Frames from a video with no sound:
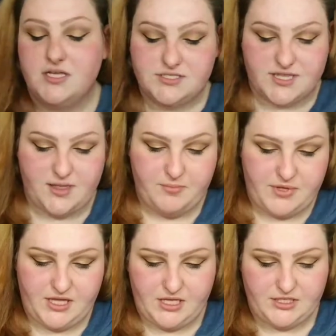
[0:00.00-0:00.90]
So let
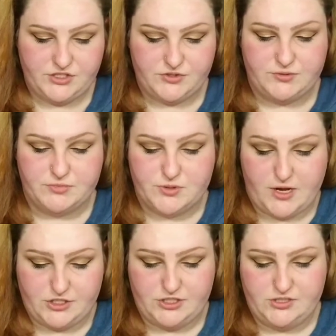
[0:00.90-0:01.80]
me do some
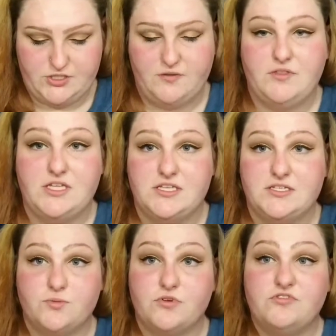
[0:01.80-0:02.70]
swatches of
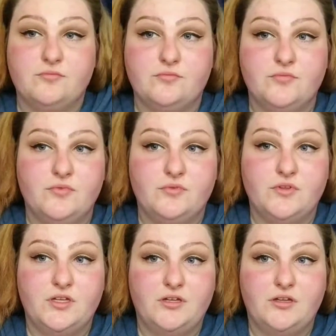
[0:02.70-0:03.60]
these real
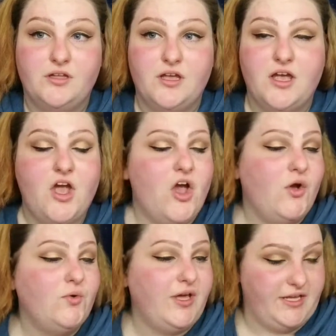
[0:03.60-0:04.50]
fast.
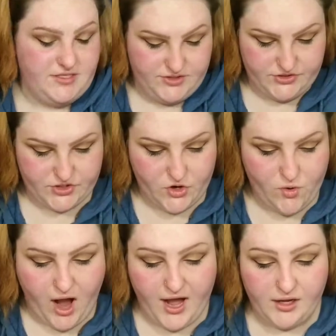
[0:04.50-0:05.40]
Okay,
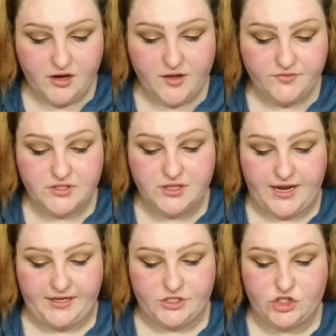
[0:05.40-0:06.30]
so I got the
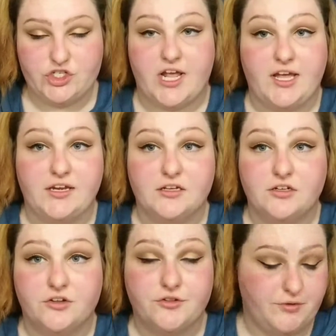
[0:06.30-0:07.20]
lightest shade in
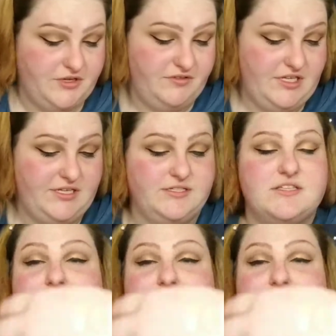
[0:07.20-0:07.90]
all 3 of these.